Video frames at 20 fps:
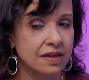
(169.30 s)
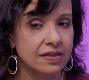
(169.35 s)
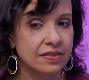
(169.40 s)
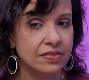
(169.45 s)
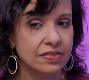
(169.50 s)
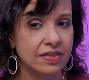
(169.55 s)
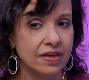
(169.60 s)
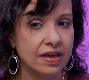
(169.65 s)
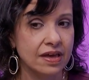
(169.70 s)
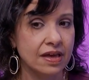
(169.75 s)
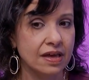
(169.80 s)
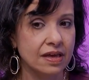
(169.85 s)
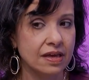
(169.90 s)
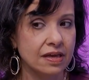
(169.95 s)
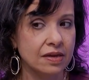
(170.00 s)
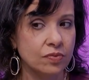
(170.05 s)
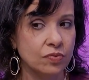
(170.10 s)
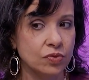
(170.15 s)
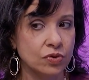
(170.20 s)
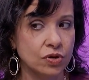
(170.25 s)

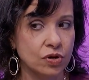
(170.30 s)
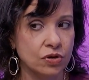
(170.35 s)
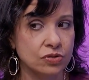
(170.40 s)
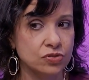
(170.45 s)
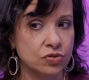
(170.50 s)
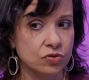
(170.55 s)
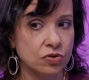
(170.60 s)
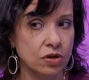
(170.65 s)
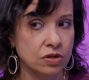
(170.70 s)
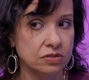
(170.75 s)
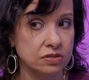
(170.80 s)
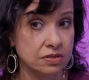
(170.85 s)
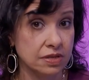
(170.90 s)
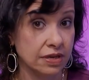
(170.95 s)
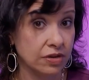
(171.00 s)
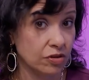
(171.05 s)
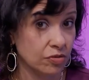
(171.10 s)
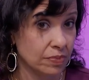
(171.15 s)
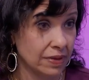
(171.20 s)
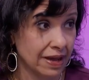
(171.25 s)
they were also called
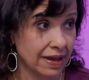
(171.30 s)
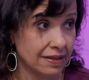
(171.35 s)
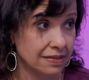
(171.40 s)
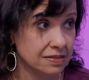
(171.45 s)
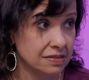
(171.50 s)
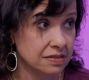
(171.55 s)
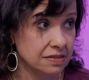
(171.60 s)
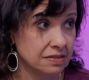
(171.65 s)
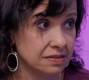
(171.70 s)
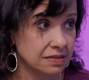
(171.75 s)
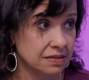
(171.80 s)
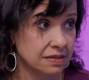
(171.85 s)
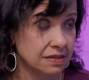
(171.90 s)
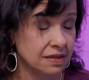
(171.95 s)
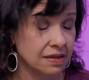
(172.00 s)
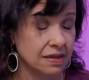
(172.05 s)
psychopaths.